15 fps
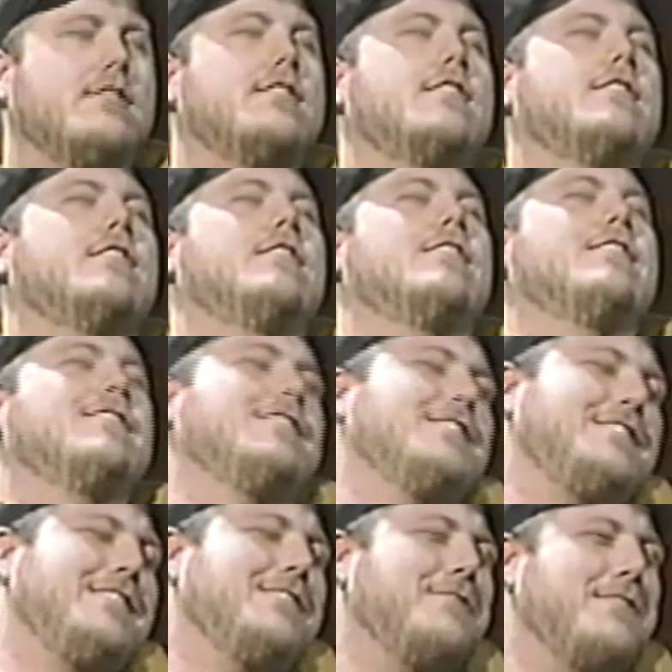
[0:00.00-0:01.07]
uh,
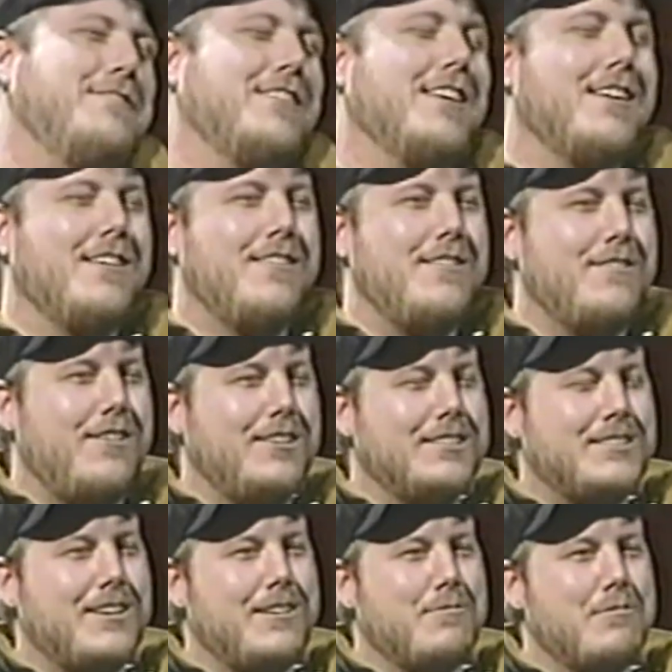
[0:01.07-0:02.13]
this year we've, we've already
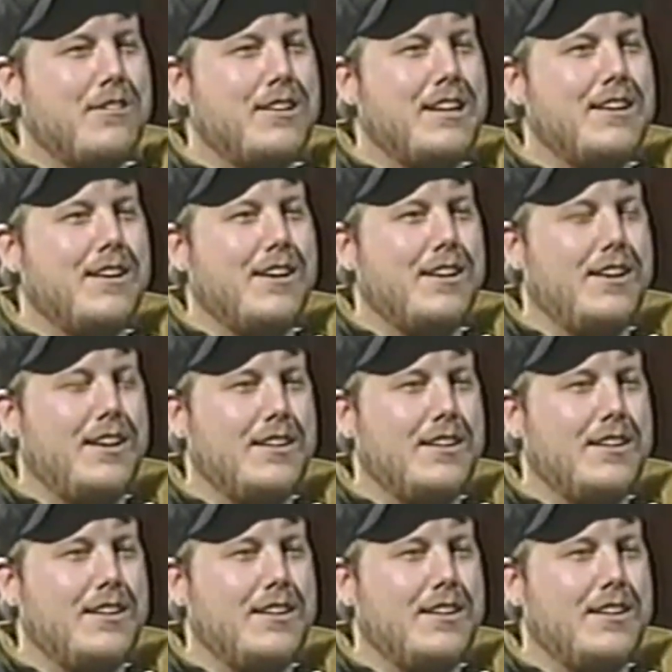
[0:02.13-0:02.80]
started working on it.